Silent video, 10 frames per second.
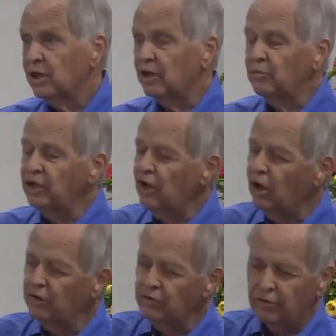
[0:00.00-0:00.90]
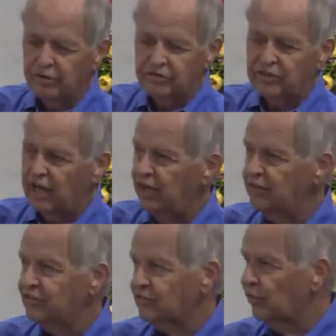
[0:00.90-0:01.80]
And we all know the
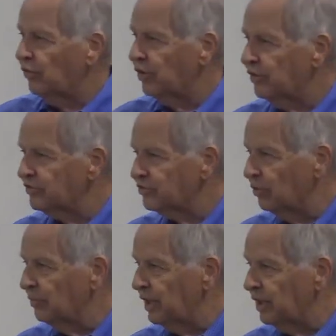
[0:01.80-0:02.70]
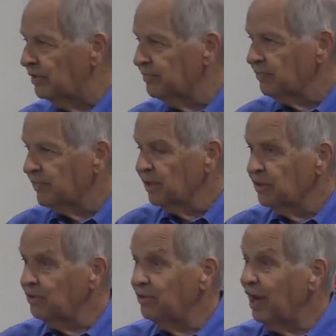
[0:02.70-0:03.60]
sad story of so many
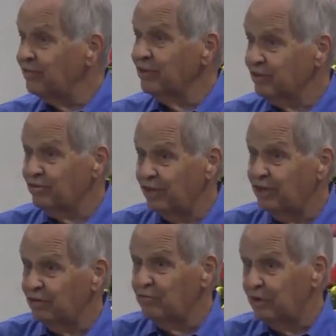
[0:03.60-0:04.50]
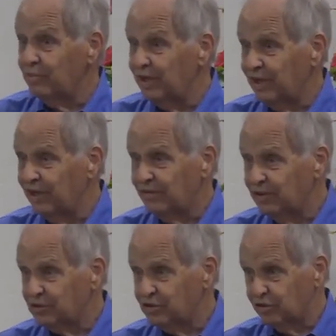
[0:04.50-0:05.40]
who haven't treated women in
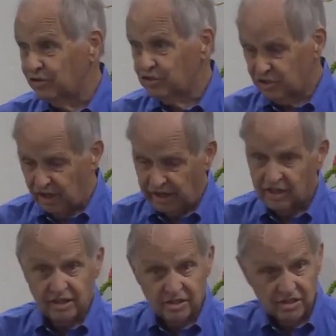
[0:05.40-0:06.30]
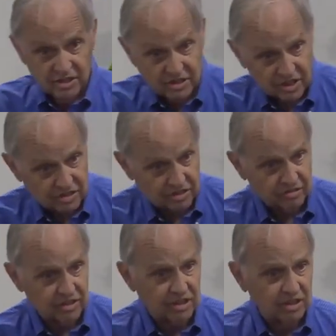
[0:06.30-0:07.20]
the church like
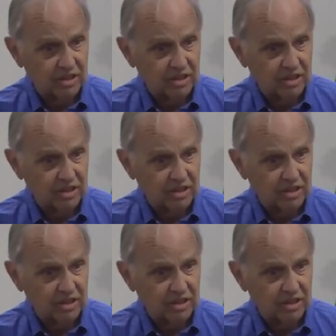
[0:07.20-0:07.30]
sisters